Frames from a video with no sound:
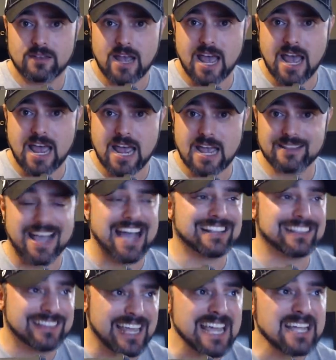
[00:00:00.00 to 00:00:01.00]
and I
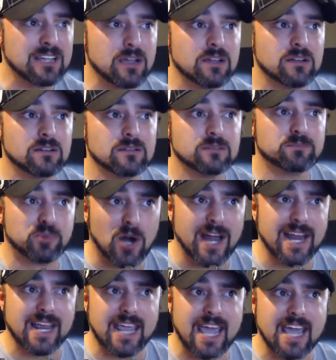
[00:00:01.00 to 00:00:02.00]
think
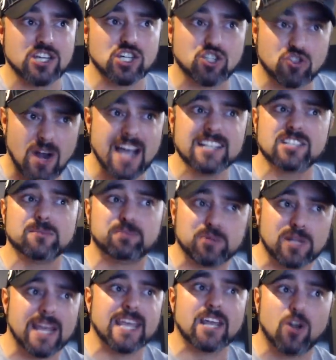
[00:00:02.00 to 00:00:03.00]
Brian Cage tried to
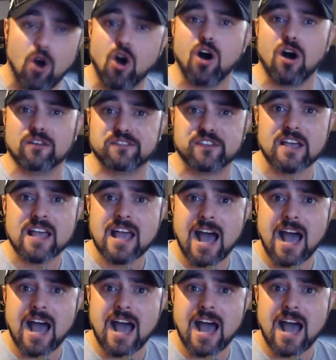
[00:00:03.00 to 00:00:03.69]
play it off